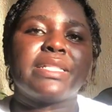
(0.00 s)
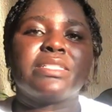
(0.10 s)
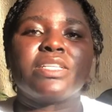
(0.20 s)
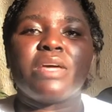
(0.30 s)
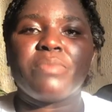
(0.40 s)

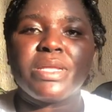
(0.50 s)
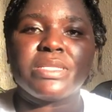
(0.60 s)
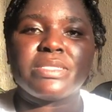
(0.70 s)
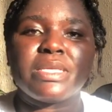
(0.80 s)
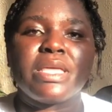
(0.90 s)
check
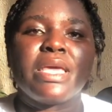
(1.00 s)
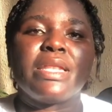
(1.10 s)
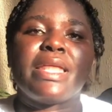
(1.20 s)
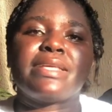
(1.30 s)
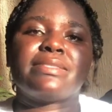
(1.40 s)
yourself
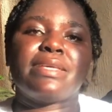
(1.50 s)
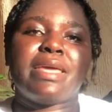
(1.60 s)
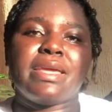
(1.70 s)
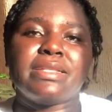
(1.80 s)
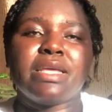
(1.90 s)
and your
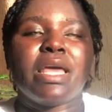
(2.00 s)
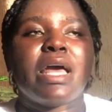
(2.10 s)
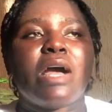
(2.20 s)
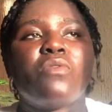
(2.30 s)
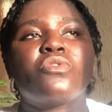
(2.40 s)
spouse
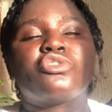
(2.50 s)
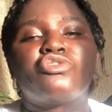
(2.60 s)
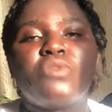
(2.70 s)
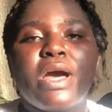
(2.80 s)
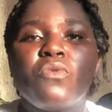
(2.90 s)

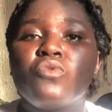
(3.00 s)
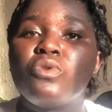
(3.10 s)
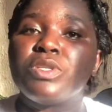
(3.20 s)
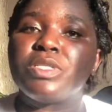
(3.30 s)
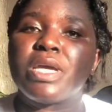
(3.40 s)
medically
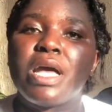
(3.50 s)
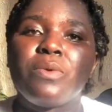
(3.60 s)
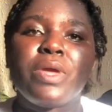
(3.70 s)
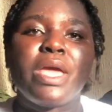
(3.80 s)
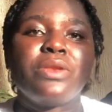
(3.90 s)
to be
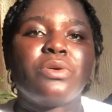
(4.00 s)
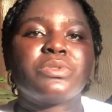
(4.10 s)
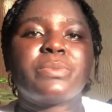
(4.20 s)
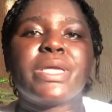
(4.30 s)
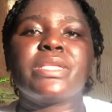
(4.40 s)
sure where
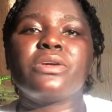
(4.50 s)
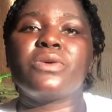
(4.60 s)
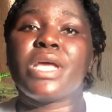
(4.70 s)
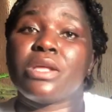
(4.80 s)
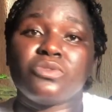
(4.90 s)
you people
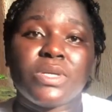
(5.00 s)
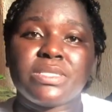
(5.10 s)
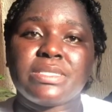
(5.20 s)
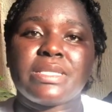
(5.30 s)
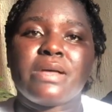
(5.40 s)
belong
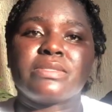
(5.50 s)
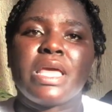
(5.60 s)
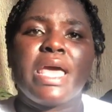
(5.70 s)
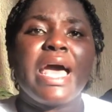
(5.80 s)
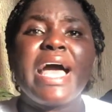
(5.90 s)
and
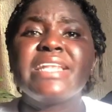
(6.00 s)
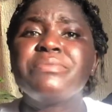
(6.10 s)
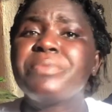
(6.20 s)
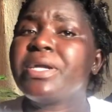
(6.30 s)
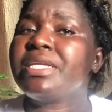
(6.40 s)
what's the
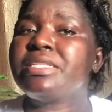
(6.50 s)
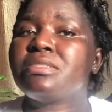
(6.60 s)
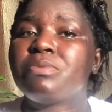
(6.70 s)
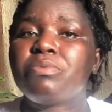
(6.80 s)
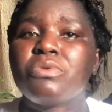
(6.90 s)
cause of your
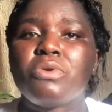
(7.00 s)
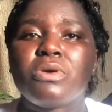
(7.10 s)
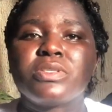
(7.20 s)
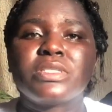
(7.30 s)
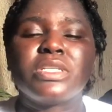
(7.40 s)
problem.
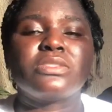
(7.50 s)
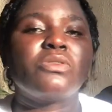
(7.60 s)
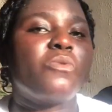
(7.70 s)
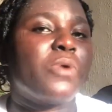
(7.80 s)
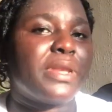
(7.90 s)

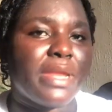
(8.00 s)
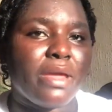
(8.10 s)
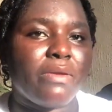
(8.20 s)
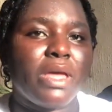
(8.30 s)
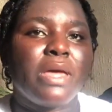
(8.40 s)
And
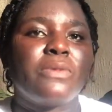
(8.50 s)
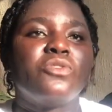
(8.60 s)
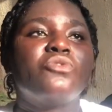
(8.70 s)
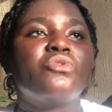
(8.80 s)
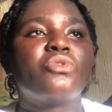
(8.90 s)
this
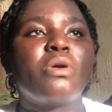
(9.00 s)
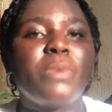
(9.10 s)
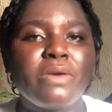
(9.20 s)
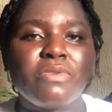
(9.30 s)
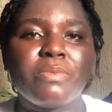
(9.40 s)
process
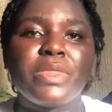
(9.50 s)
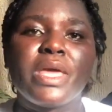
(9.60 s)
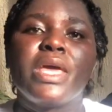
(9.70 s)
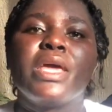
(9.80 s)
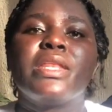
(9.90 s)
is
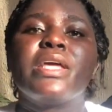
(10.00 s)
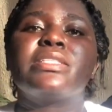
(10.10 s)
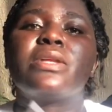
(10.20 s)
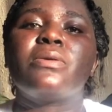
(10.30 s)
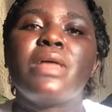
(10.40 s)
not
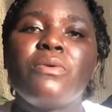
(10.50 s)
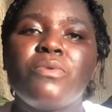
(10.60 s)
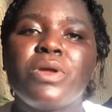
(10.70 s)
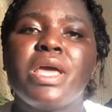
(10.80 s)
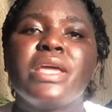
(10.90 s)

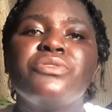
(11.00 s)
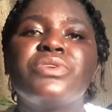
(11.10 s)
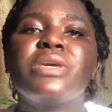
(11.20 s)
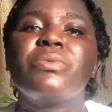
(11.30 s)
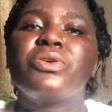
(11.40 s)
um,
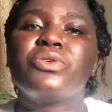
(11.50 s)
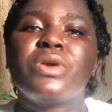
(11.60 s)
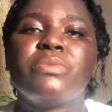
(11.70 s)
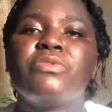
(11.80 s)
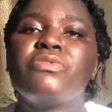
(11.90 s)
one
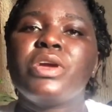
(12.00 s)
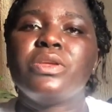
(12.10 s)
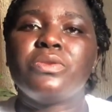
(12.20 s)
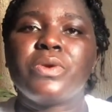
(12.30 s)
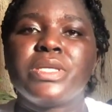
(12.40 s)
naira,
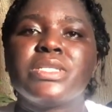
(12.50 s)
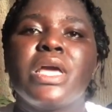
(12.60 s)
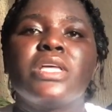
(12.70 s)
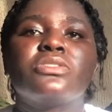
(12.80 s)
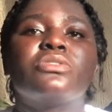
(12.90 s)
it's a lot
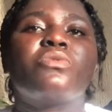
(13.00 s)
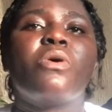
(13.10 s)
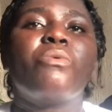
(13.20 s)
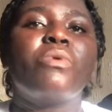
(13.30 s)
of money.